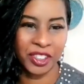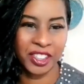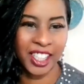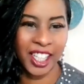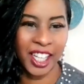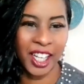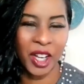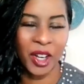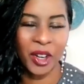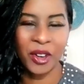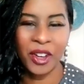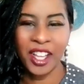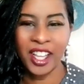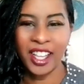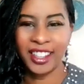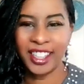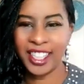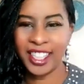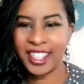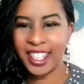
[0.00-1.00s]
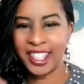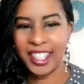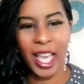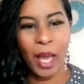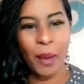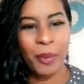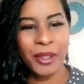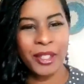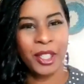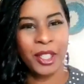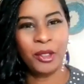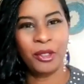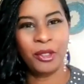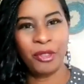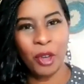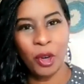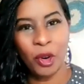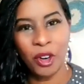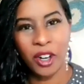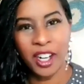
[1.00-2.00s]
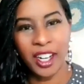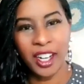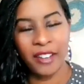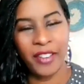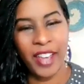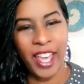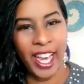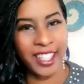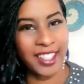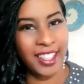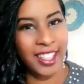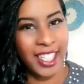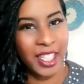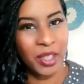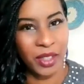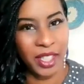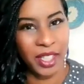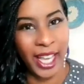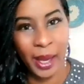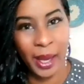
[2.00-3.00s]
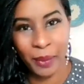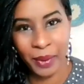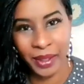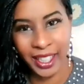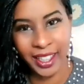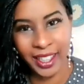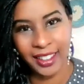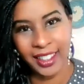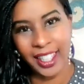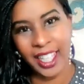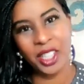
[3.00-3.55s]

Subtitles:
So this is episode 4 of Excellence with Ebony.